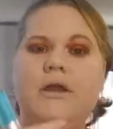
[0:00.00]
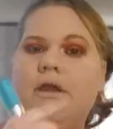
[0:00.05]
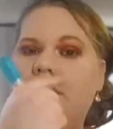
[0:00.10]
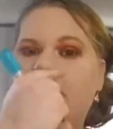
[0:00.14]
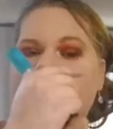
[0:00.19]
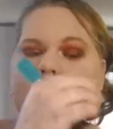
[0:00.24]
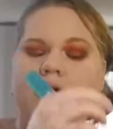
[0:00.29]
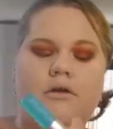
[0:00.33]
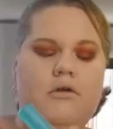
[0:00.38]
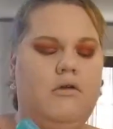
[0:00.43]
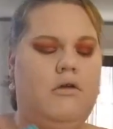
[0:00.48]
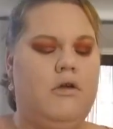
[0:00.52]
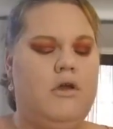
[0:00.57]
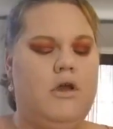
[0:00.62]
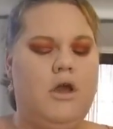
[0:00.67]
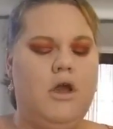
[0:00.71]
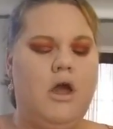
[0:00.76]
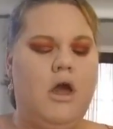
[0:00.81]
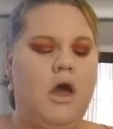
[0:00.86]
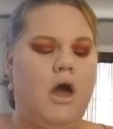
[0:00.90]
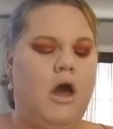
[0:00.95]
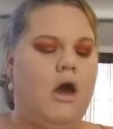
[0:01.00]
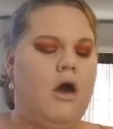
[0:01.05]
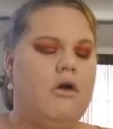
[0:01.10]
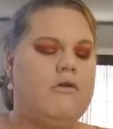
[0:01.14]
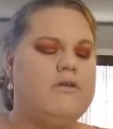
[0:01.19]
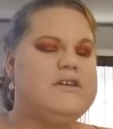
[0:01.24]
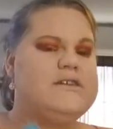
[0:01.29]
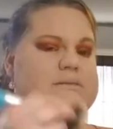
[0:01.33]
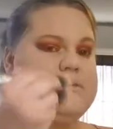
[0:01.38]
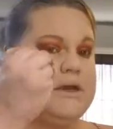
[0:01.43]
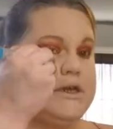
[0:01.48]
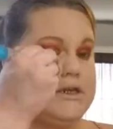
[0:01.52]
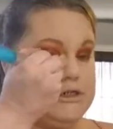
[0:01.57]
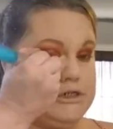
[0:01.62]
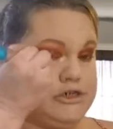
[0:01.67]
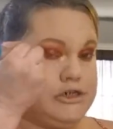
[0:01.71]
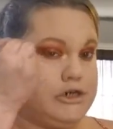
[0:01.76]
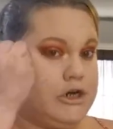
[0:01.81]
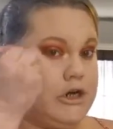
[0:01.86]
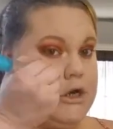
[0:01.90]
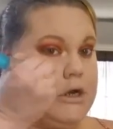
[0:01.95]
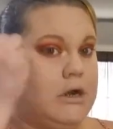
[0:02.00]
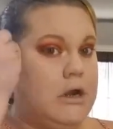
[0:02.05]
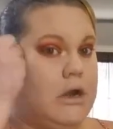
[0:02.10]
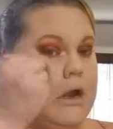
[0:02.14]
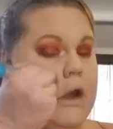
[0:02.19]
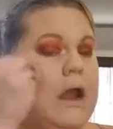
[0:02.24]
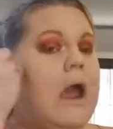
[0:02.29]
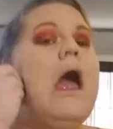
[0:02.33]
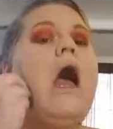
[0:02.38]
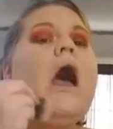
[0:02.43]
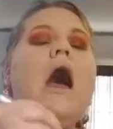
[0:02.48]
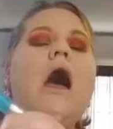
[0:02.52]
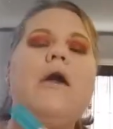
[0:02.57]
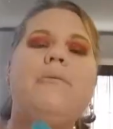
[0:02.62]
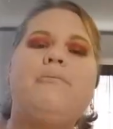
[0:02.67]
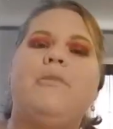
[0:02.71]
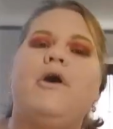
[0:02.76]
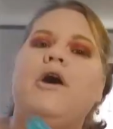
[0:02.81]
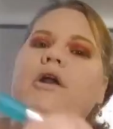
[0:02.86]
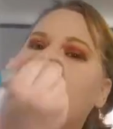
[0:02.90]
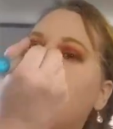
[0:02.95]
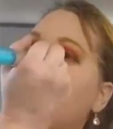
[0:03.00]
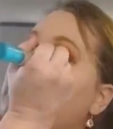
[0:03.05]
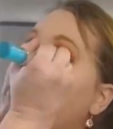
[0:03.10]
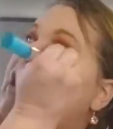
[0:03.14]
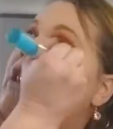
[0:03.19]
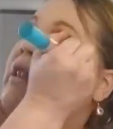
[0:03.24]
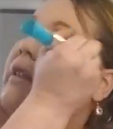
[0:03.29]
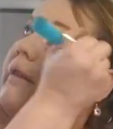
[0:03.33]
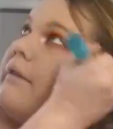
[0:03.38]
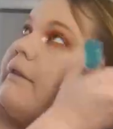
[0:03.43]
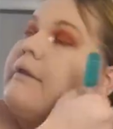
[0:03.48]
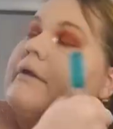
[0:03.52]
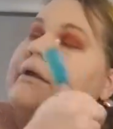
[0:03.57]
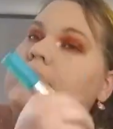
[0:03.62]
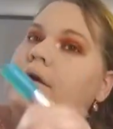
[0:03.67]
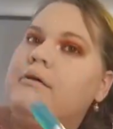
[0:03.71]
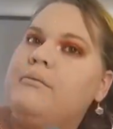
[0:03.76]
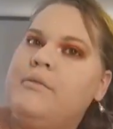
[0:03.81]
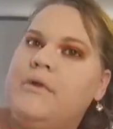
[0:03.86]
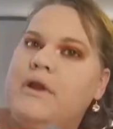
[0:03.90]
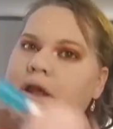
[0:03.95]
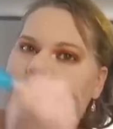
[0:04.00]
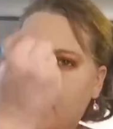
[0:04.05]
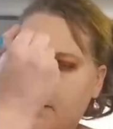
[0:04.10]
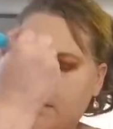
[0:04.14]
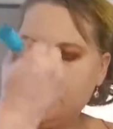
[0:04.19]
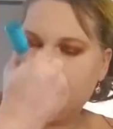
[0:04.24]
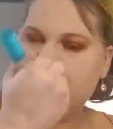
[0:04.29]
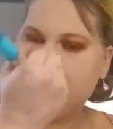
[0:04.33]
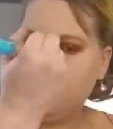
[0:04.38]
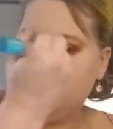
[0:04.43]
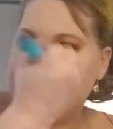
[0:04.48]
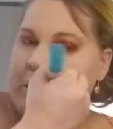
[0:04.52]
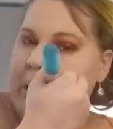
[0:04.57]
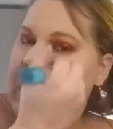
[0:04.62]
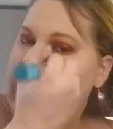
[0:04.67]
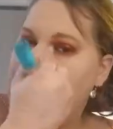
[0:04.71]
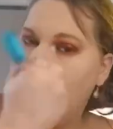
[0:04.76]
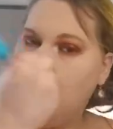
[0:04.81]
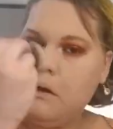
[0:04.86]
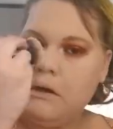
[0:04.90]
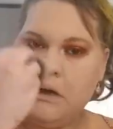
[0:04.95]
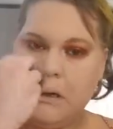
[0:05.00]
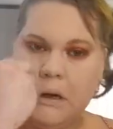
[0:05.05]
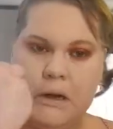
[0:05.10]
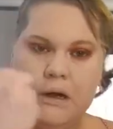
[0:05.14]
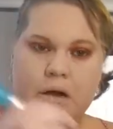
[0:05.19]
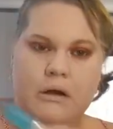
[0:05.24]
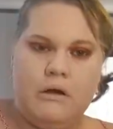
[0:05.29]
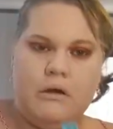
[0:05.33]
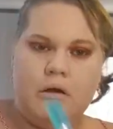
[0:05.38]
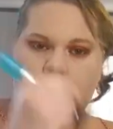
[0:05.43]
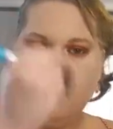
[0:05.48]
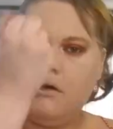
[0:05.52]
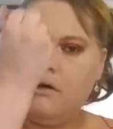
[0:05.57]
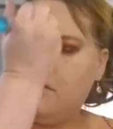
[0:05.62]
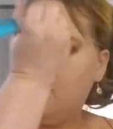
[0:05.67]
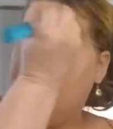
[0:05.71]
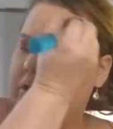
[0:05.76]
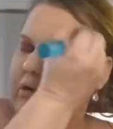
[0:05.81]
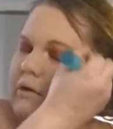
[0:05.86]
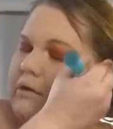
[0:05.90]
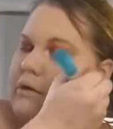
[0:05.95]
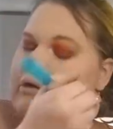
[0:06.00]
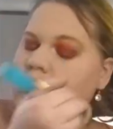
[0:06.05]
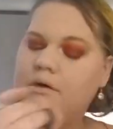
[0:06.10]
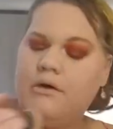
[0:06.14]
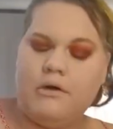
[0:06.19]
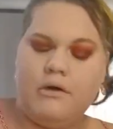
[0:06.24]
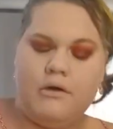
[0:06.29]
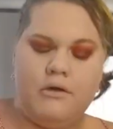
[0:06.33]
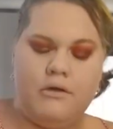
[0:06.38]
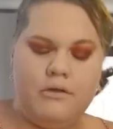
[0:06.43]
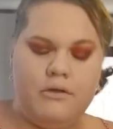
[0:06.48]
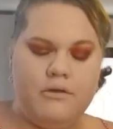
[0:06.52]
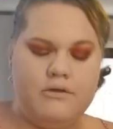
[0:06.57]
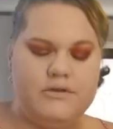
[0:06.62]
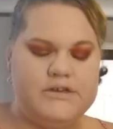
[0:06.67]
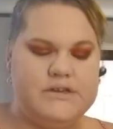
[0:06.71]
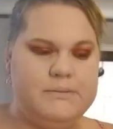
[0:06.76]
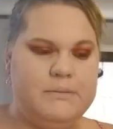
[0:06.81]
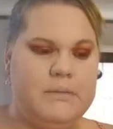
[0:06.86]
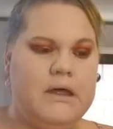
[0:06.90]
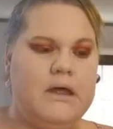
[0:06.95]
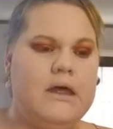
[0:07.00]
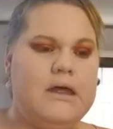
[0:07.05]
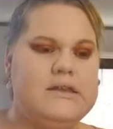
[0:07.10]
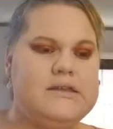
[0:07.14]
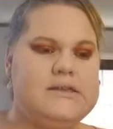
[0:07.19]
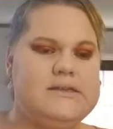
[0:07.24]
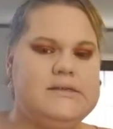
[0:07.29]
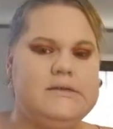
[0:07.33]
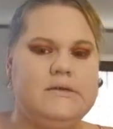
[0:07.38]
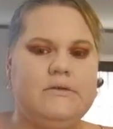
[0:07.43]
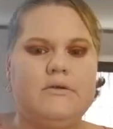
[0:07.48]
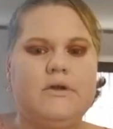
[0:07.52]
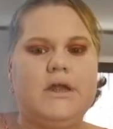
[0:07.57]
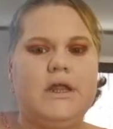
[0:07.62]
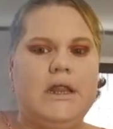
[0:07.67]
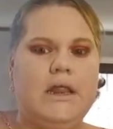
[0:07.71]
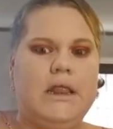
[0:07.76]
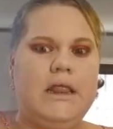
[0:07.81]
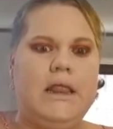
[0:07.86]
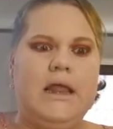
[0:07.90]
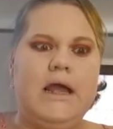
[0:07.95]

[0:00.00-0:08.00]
Always make sure I put on a little bit of extra powder on those spots so it can last.